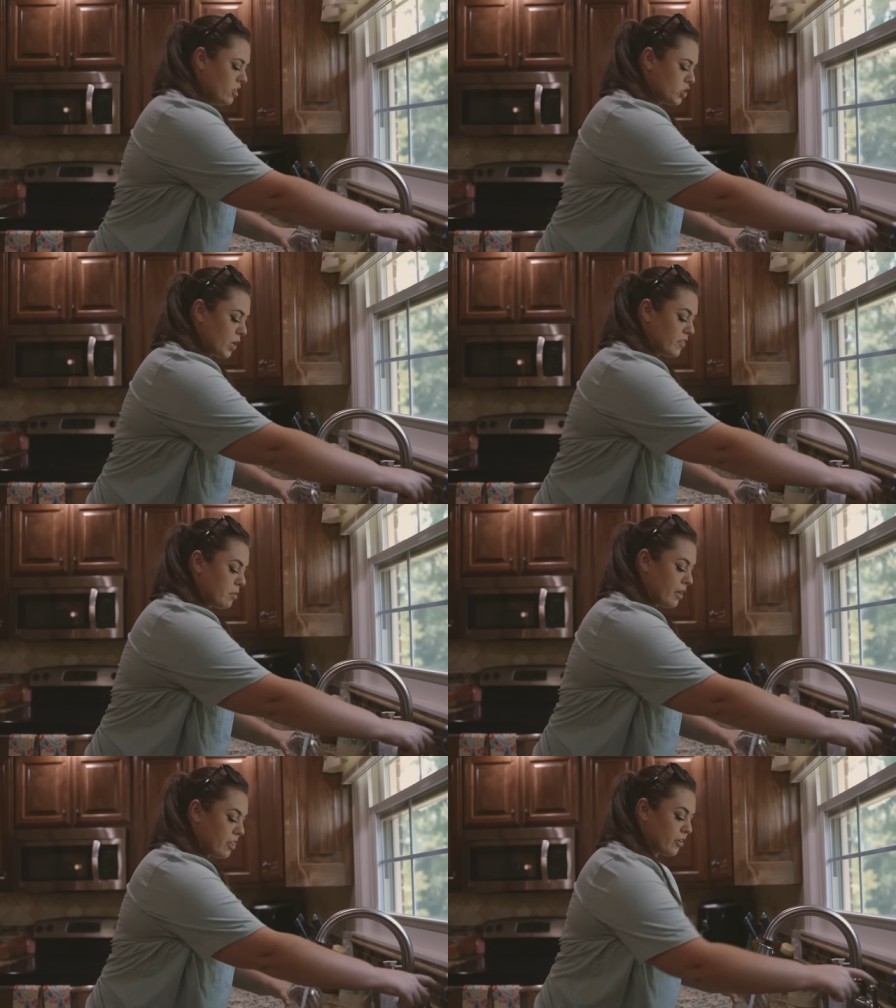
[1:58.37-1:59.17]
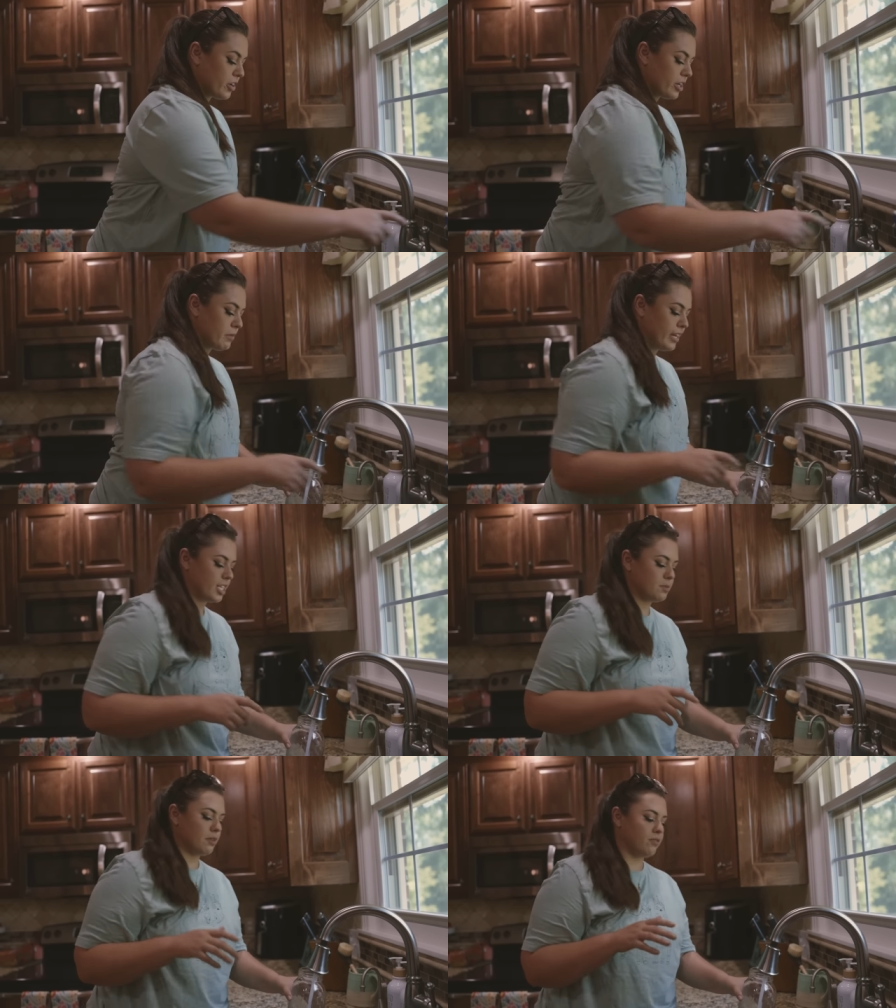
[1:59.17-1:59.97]
so we have about 30
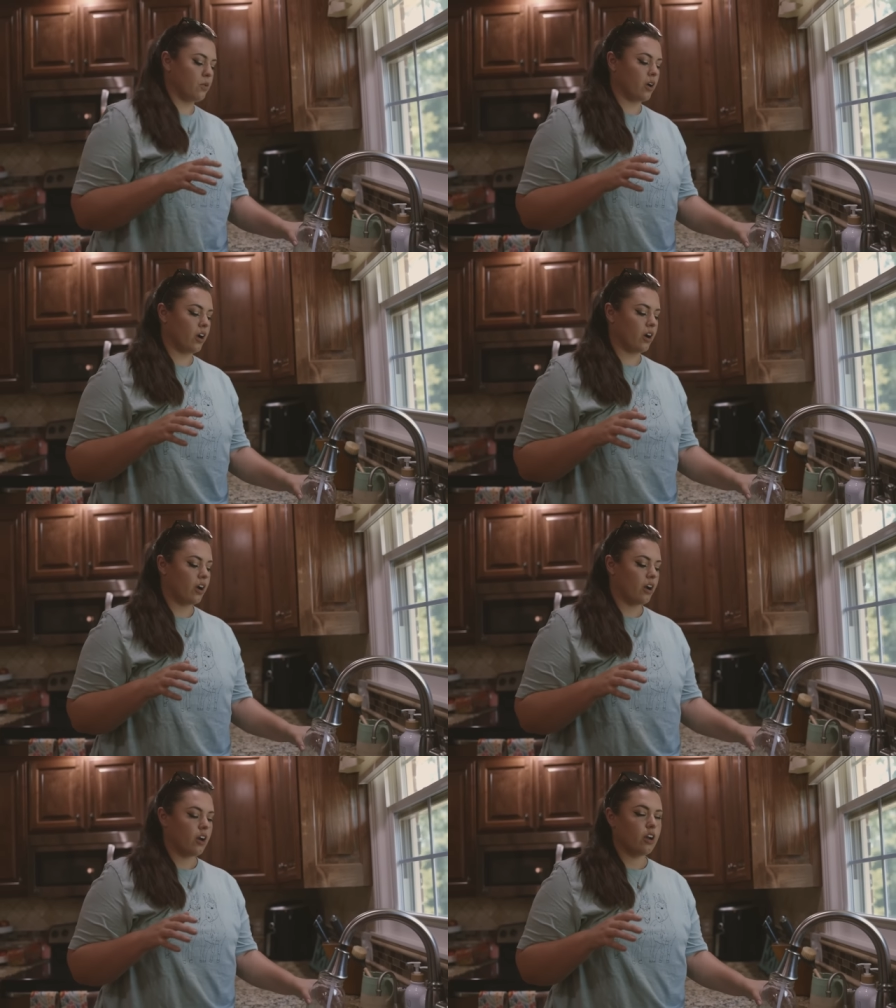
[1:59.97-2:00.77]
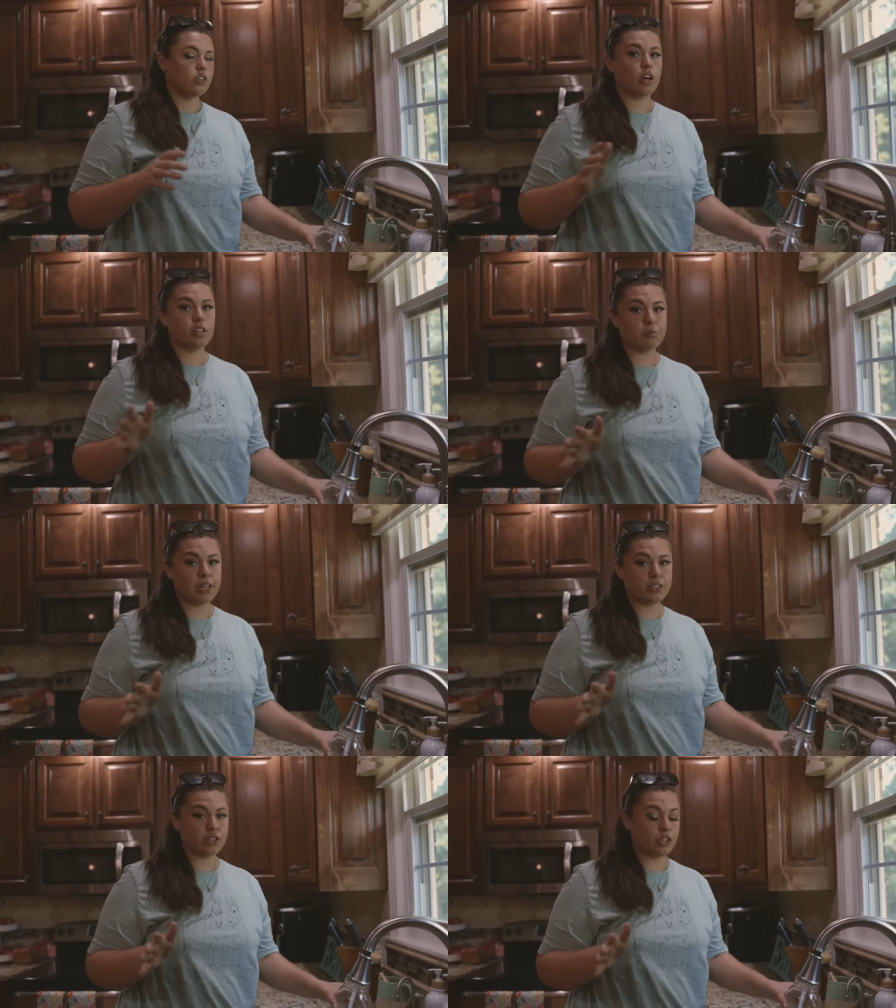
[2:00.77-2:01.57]
minutes before Dolly
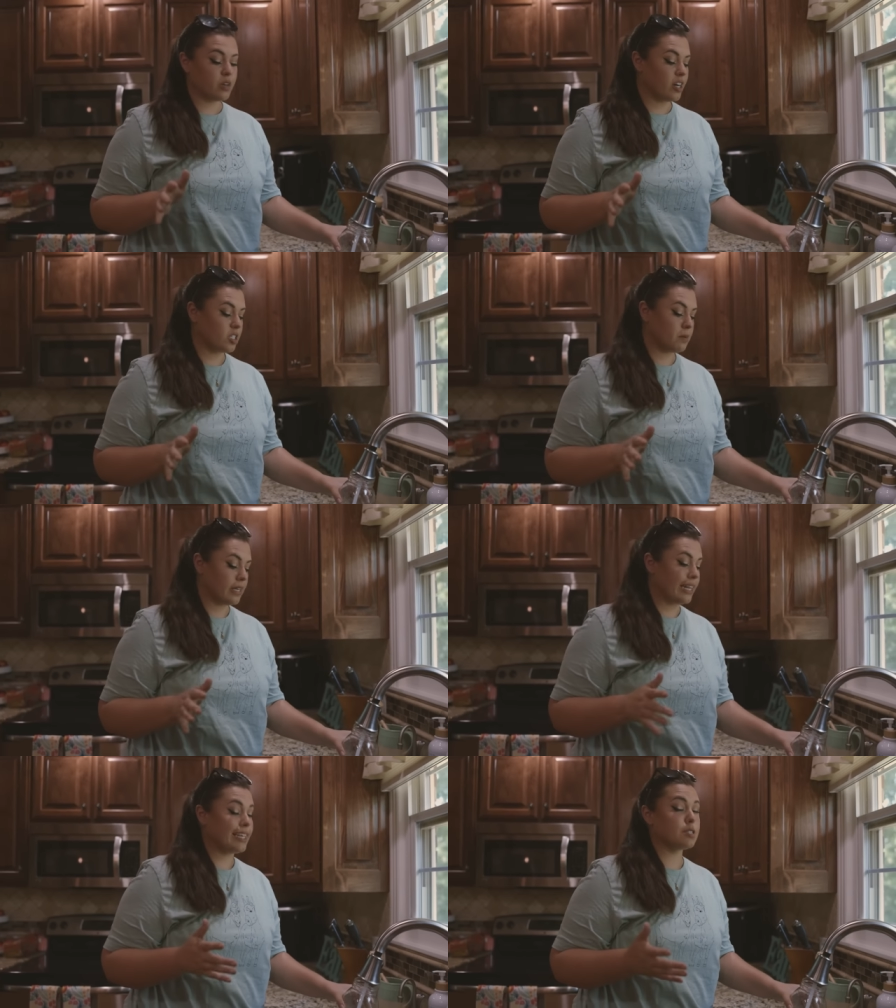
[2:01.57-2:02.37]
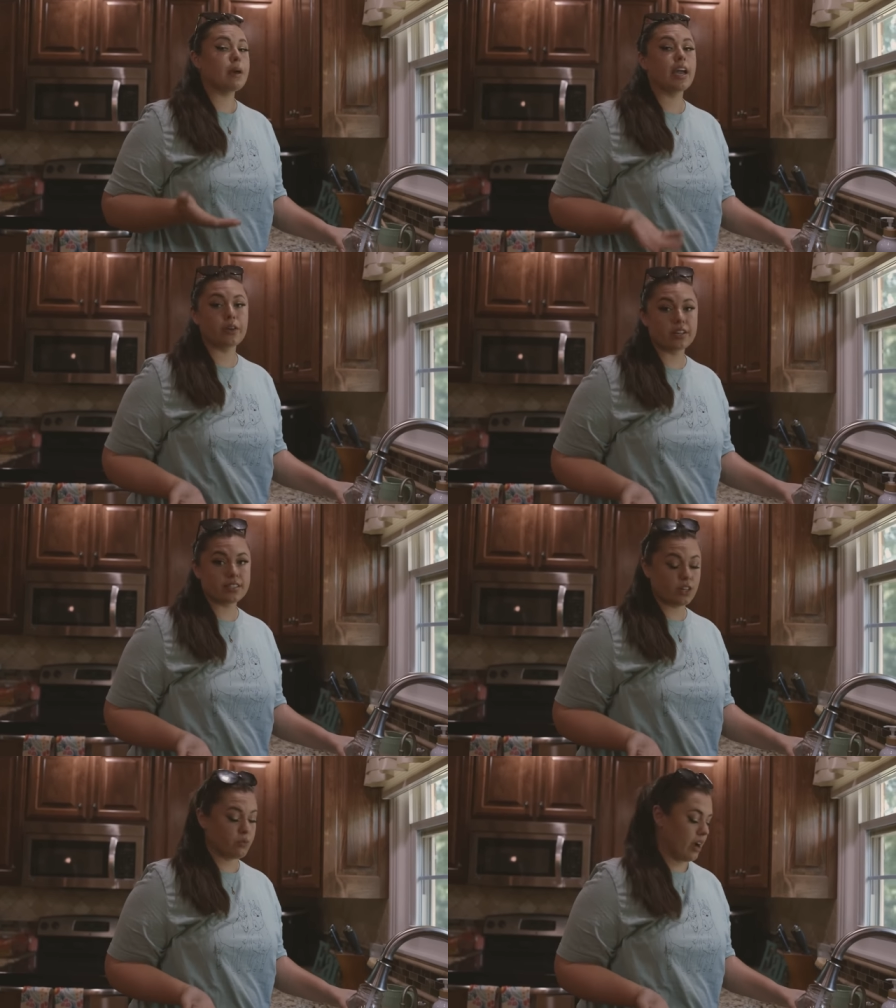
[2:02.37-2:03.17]
Blanche's new husband and his parents
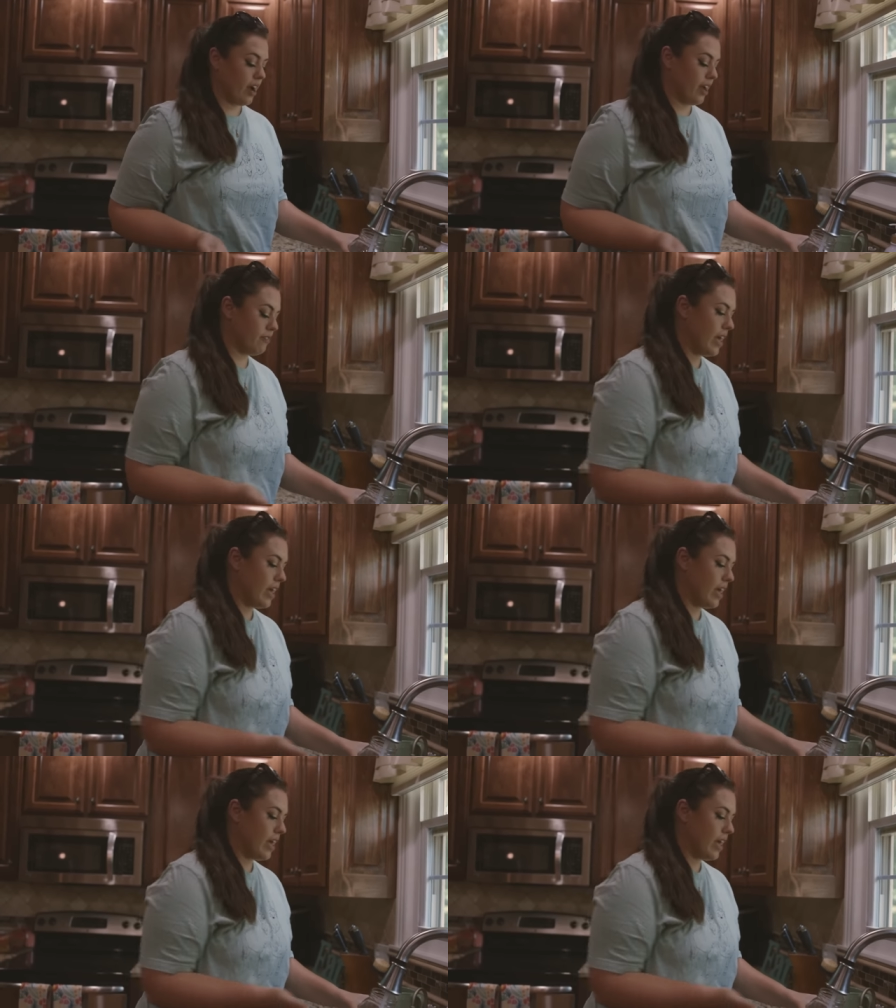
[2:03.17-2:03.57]
arrive.